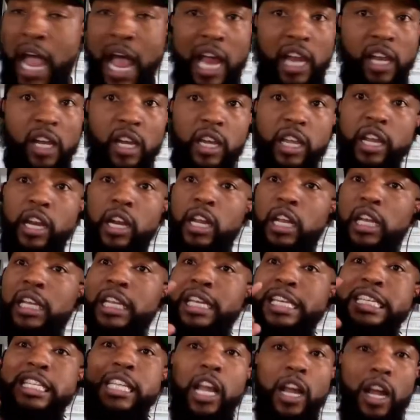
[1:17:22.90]
I look at
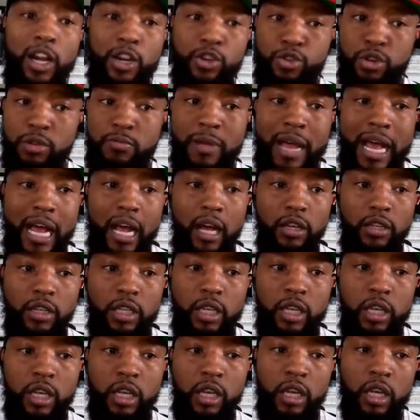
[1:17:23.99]
least 100
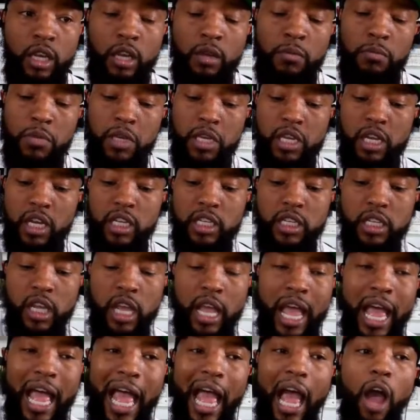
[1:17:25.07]
miles,
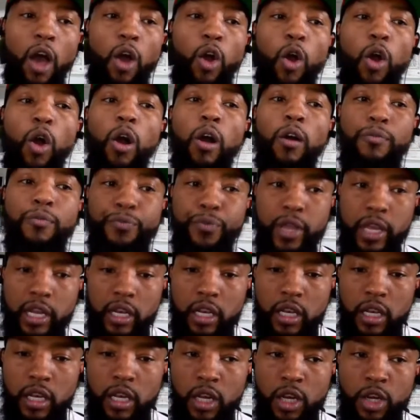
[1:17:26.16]
because how
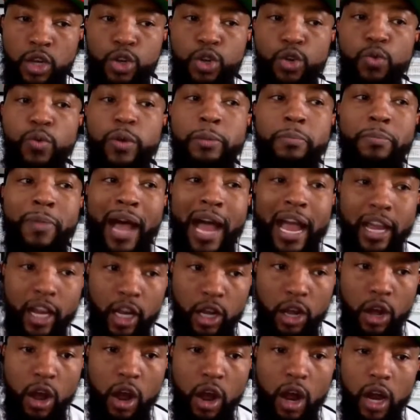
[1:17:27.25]
often do we buy
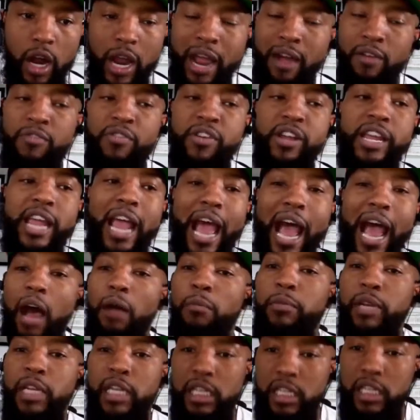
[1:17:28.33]
a car? Every
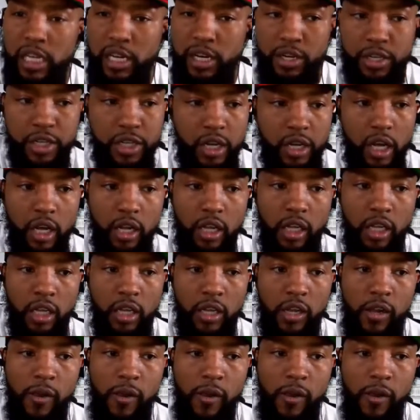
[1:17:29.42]
how many years, y'all?